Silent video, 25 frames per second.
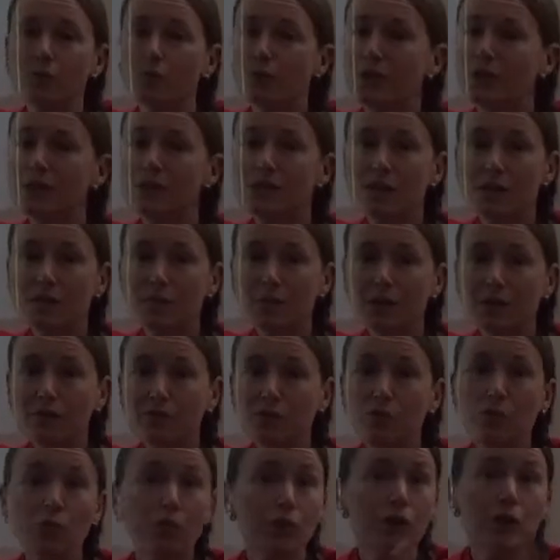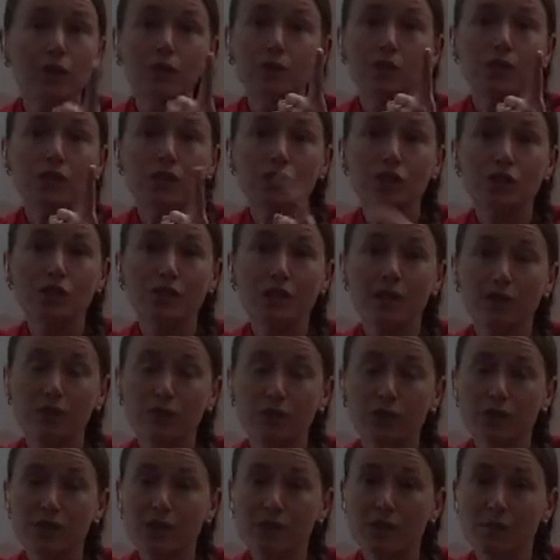one sublevel, or you could just have
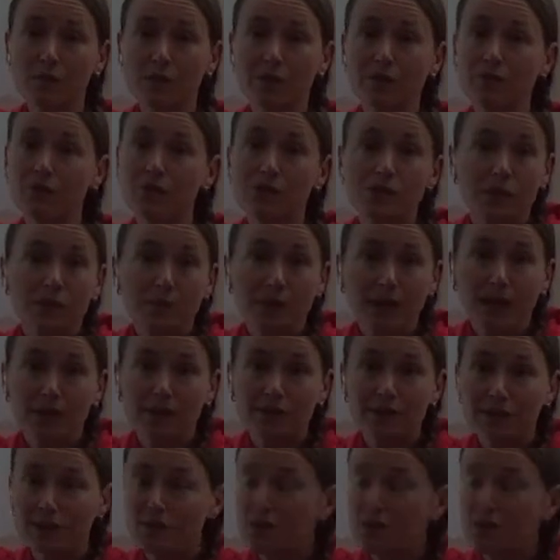one sublevel. Some houses